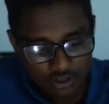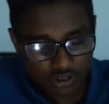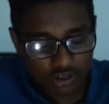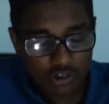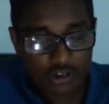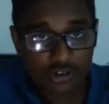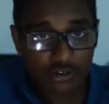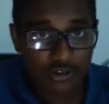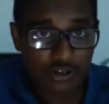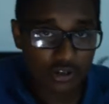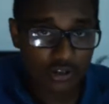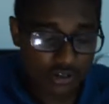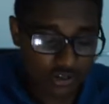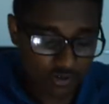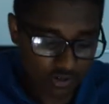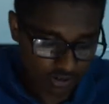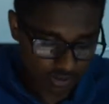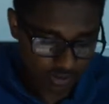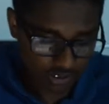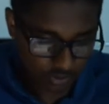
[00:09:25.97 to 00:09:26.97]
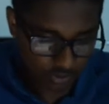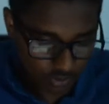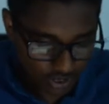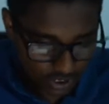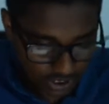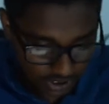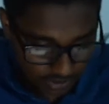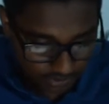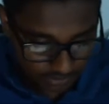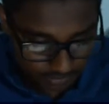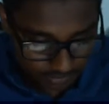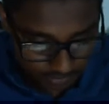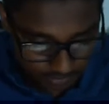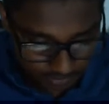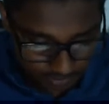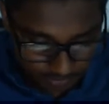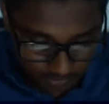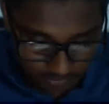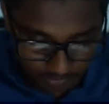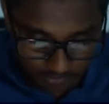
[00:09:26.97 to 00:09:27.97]
I'll show you a structured question.
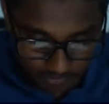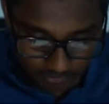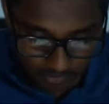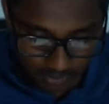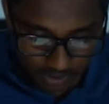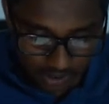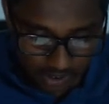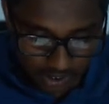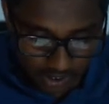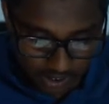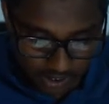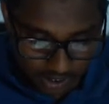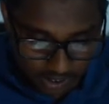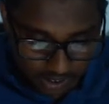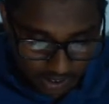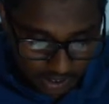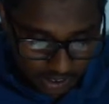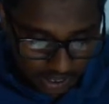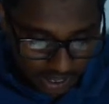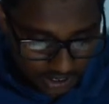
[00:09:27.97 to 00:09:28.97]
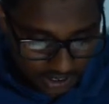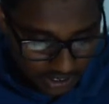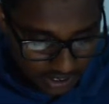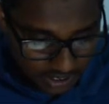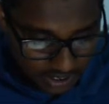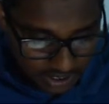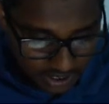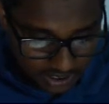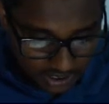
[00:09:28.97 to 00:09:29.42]
As you can see